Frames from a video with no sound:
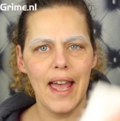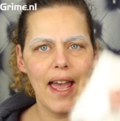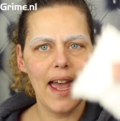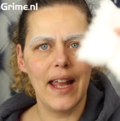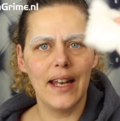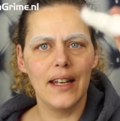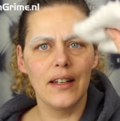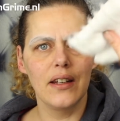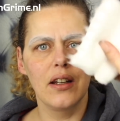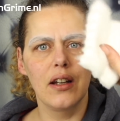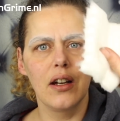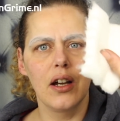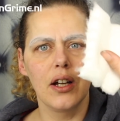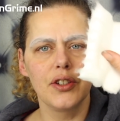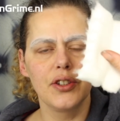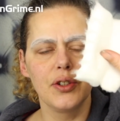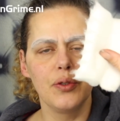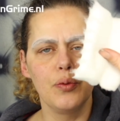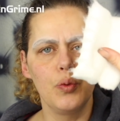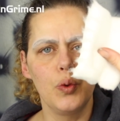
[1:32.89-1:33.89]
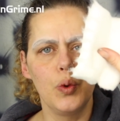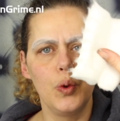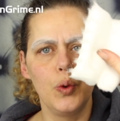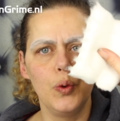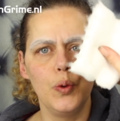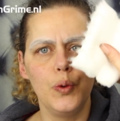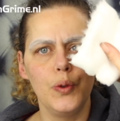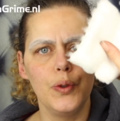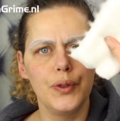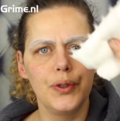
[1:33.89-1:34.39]
and cotton
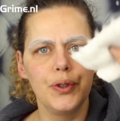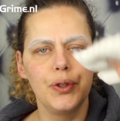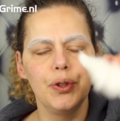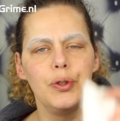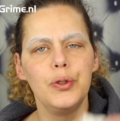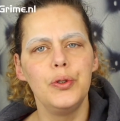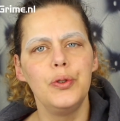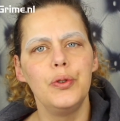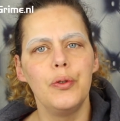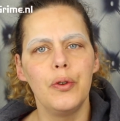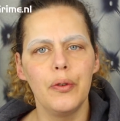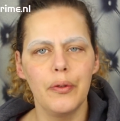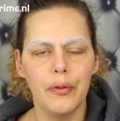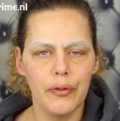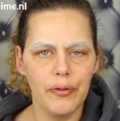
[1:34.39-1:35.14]
wool to